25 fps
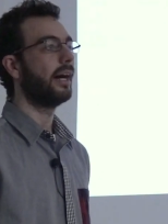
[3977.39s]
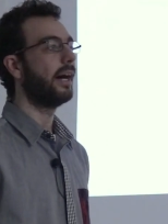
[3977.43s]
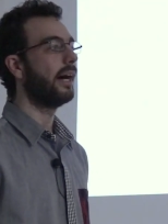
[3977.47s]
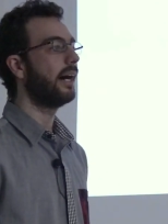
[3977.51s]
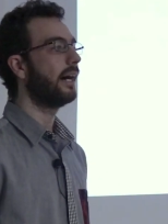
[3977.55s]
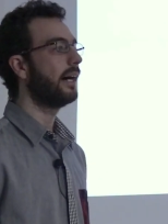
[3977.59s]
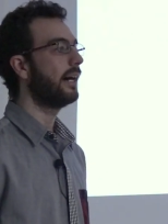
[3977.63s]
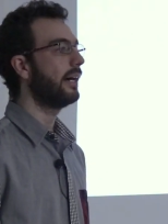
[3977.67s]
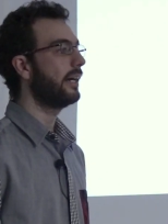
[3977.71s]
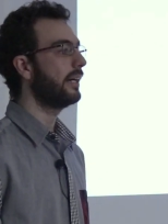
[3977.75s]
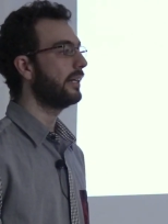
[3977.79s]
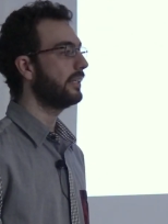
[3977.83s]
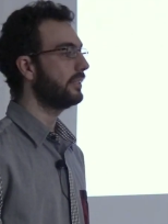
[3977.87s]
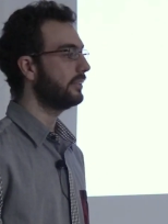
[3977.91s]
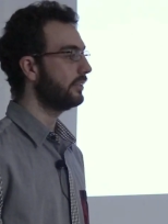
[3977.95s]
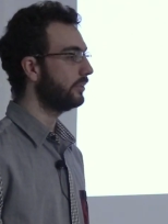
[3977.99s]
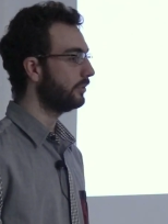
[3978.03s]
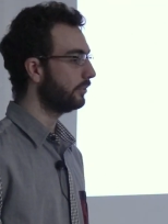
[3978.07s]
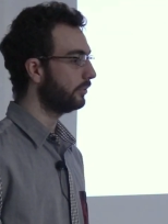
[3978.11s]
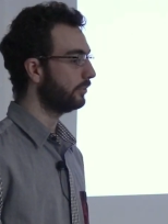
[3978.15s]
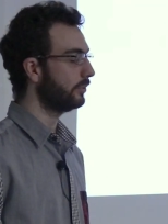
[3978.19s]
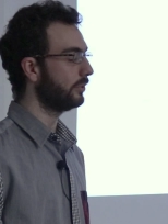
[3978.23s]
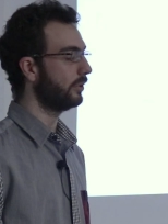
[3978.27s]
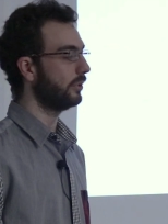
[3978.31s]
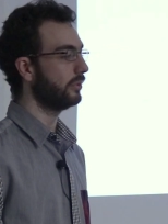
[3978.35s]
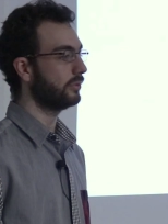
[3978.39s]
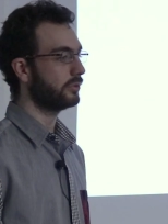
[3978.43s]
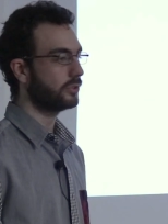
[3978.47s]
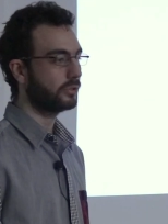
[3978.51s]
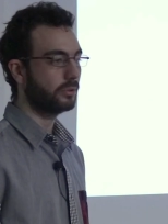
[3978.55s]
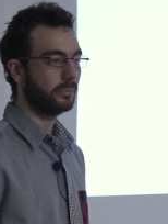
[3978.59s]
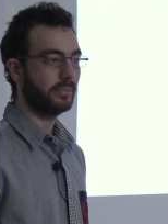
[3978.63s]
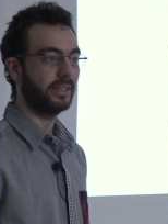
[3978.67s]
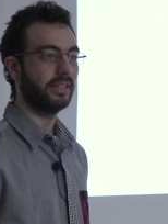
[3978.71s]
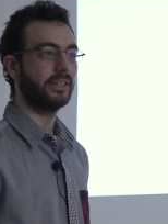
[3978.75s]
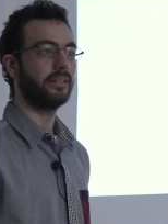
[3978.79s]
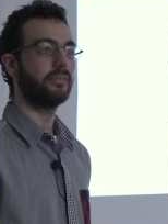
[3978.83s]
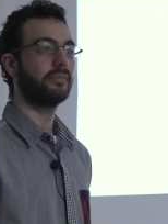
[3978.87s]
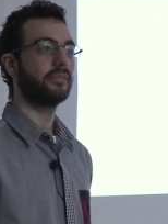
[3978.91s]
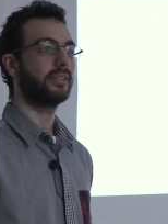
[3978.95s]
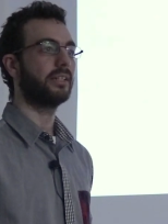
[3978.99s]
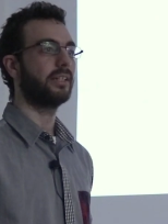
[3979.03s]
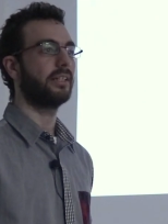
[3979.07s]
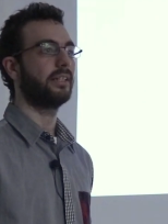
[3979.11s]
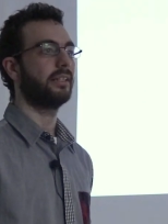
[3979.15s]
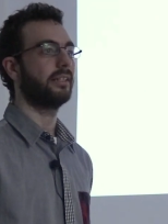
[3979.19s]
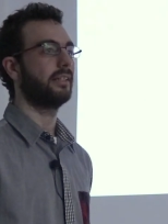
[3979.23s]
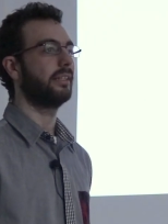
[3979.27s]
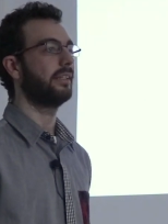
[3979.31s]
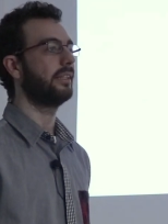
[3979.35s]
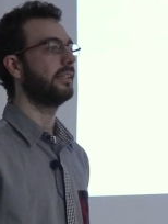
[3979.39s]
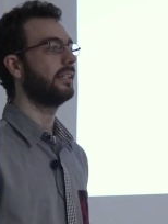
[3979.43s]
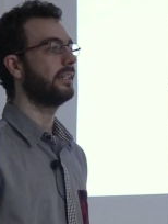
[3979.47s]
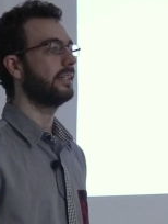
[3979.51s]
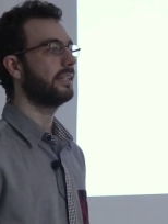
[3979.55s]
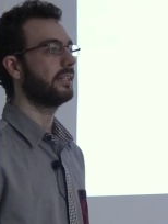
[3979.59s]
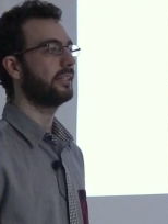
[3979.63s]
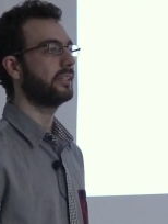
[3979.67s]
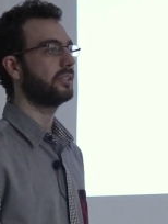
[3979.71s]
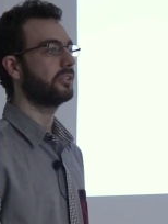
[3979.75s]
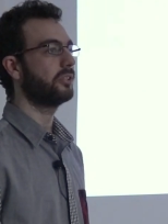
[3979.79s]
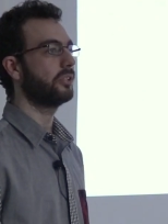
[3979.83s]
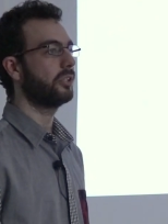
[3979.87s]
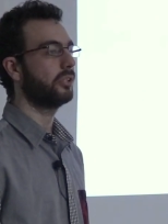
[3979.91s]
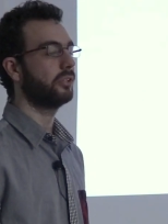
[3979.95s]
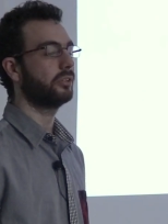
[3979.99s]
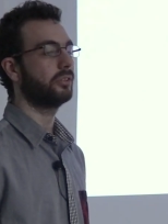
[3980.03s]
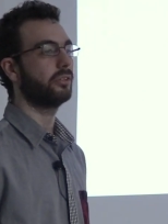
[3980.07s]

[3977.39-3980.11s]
I do also believe that they do